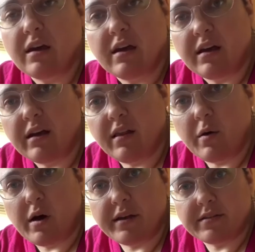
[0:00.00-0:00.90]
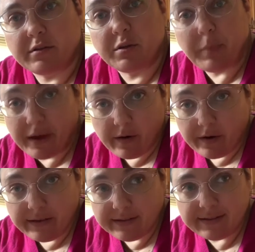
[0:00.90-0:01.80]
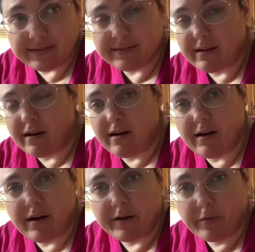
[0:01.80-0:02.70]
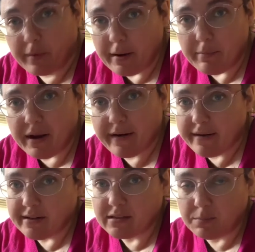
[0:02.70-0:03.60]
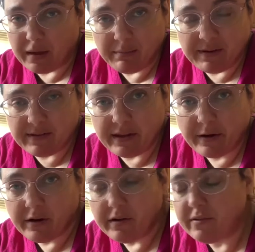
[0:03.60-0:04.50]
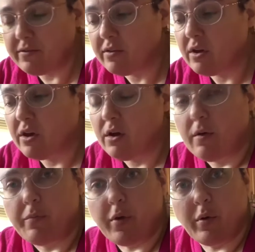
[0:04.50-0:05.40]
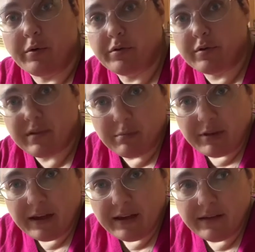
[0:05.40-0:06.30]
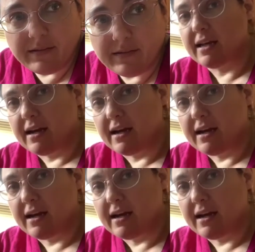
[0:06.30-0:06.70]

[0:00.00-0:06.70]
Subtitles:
Hello also to parents, grandparents, babysitters, older siblings.